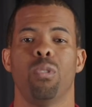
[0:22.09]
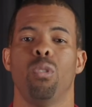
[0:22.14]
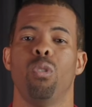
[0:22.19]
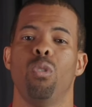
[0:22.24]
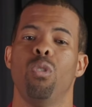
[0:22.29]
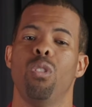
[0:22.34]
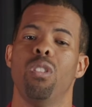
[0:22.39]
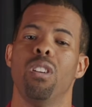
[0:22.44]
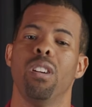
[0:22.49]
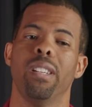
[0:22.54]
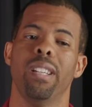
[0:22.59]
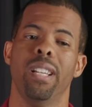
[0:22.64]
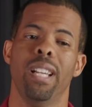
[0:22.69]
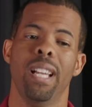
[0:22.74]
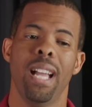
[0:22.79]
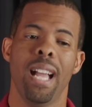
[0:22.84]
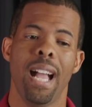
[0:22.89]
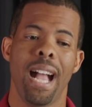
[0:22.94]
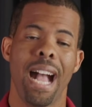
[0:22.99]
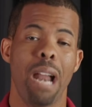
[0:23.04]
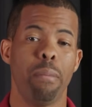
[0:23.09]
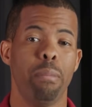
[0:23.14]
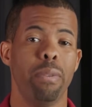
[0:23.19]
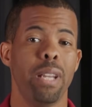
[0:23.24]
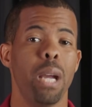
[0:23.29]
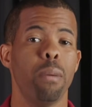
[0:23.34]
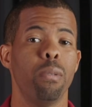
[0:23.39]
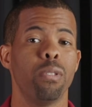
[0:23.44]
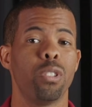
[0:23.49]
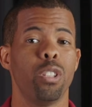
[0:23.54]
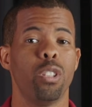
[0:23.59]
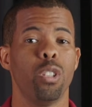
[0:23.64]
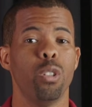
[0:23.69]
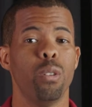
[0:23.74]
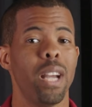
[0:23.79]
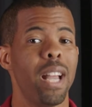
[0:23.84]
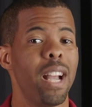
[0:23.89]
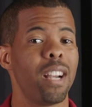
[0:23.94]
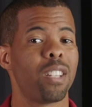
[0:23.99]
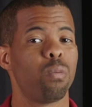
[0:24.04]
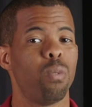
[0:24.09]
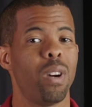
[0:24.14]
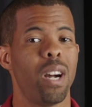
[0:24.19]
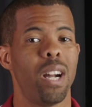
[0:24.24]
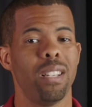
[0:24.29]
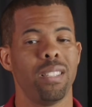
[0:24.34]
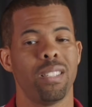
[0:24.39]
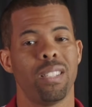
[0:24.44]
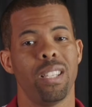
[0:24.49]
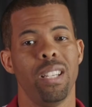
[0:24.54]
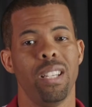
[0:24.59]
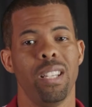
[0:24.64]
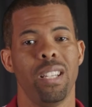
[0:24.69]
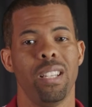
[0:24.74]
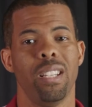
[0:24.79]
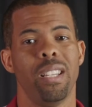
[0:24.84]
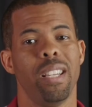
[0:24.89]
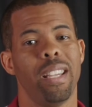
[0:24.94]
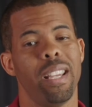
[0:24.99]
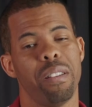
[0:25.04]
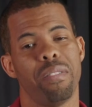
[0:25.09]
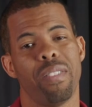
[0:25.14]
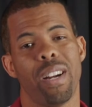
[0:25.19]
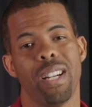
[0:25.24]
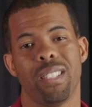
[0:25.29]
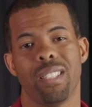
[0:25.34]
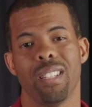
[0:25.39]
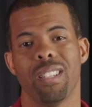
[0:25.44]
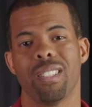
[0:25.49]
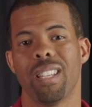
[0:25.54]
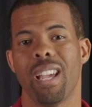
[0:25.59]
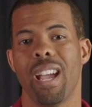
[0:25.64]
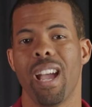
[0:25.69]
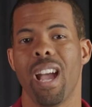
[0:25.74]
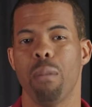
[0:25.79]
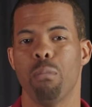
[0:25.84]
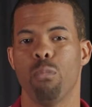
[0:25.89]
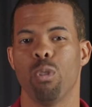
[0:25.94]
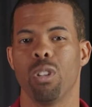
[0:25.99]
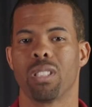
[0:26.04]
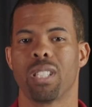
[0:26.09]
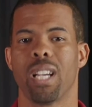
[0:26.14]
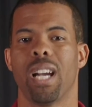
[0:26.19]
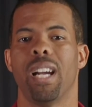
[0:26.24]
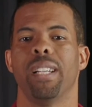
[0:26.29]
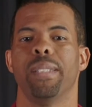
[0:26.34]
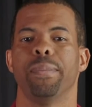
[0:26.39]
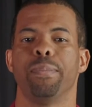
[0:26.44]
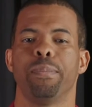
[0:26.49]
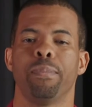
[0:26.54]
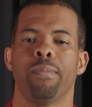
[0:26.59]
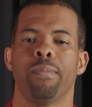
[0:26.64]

or I'd be able to do X, Y, and Z if I just had more time.